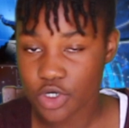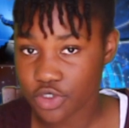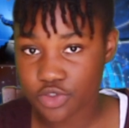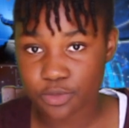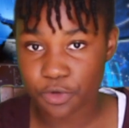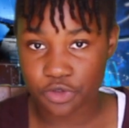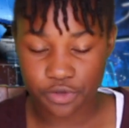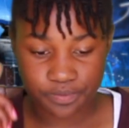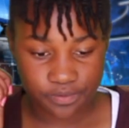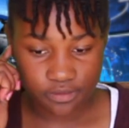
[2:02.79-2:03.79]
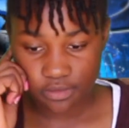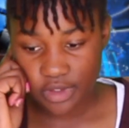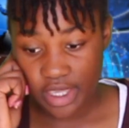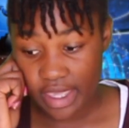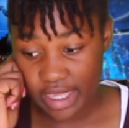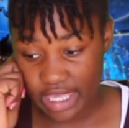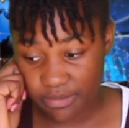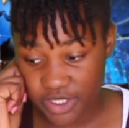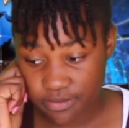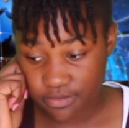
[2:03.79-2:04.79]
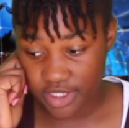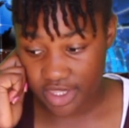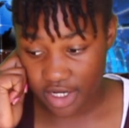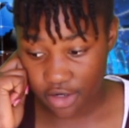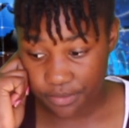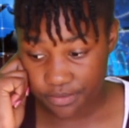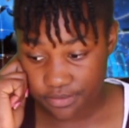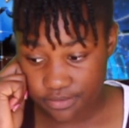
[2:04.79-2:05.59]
our news reporter. Amy, you there?